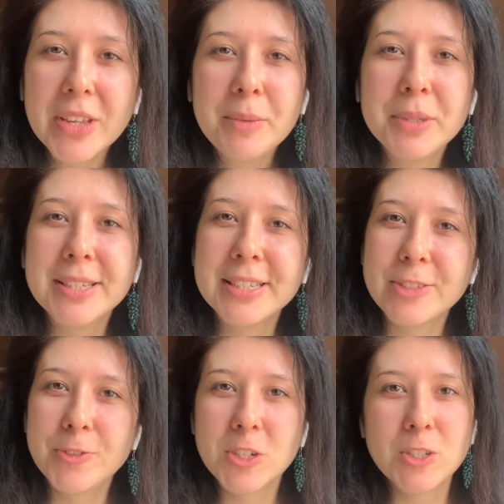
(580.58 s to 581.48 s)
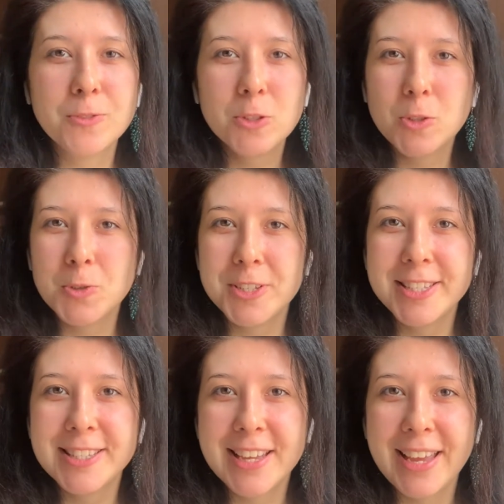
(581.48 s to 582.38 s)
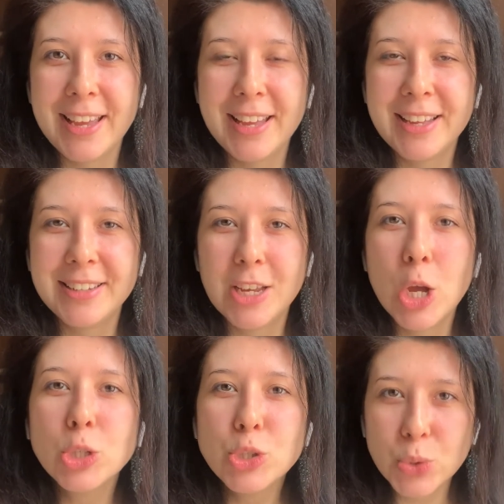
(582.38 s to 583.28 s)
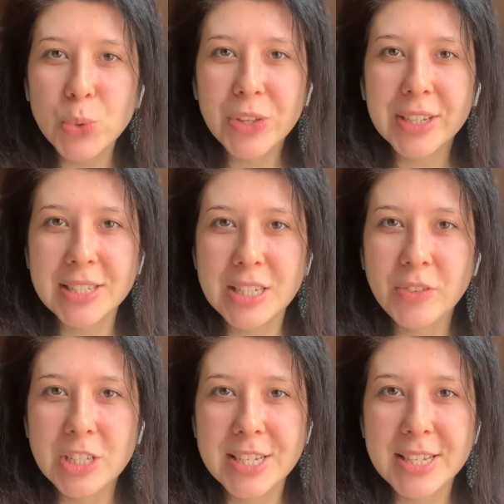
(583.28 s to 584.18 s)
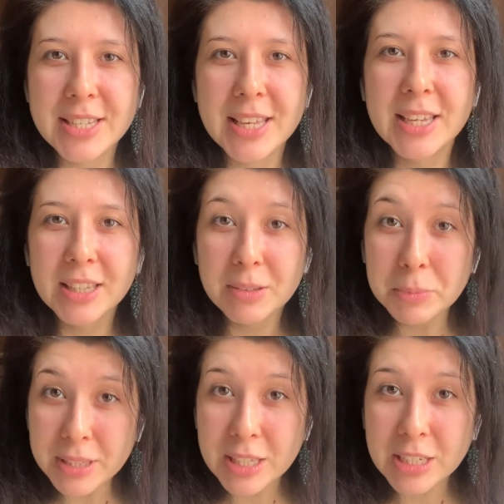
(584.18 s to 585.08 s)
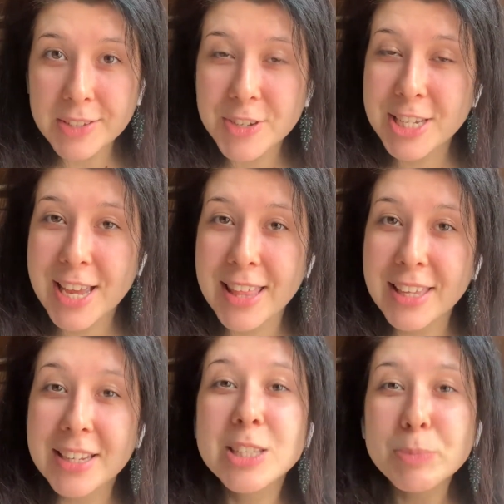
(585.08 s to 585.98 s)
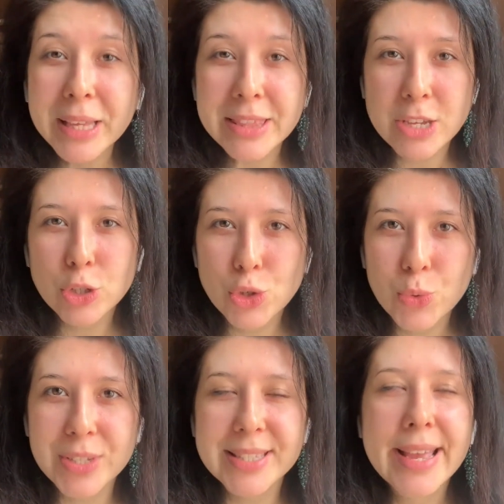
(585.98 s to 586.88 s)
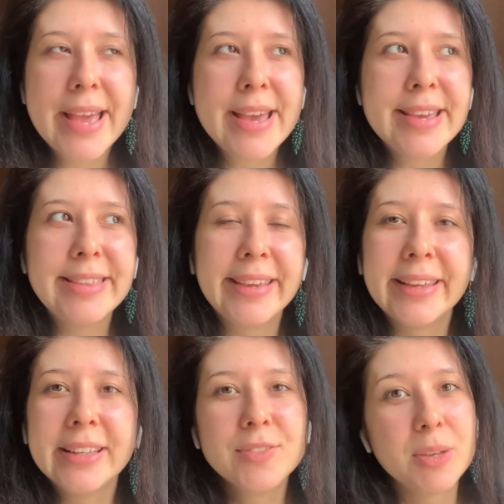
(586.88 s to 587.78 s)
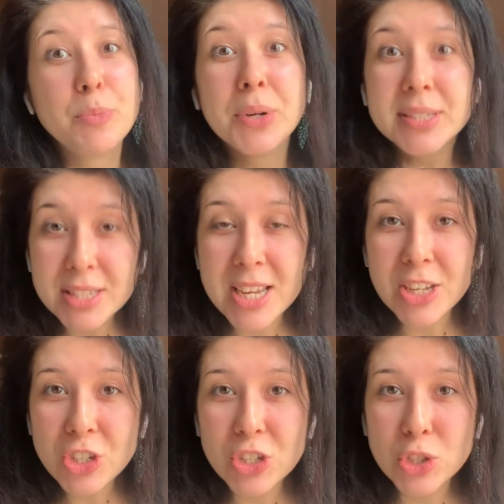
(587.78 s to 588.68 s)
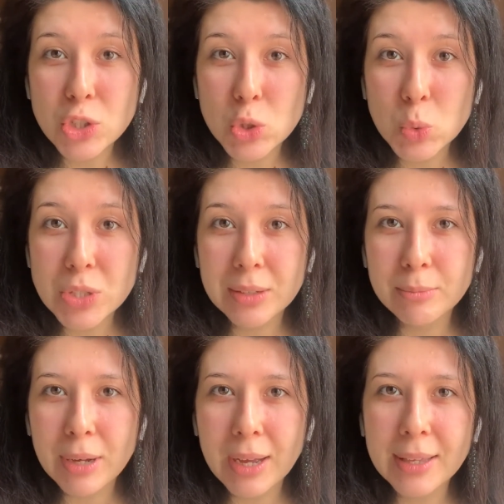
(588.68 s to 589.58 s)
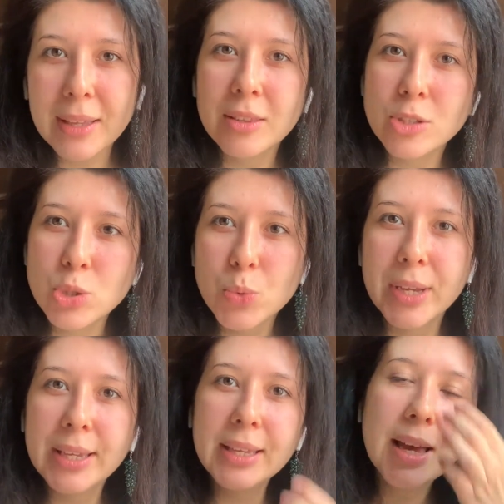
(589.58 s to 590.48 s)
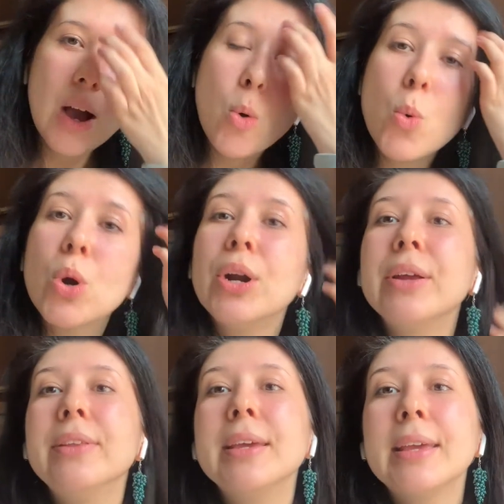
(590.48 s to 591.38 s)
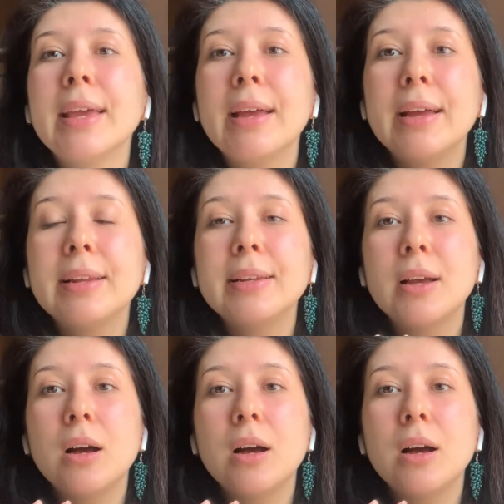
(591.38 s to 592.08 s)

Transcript: because first of all, students can do the activity, they can complete the activity and then explain their choice. They can give some presentations using mic in this way, or they can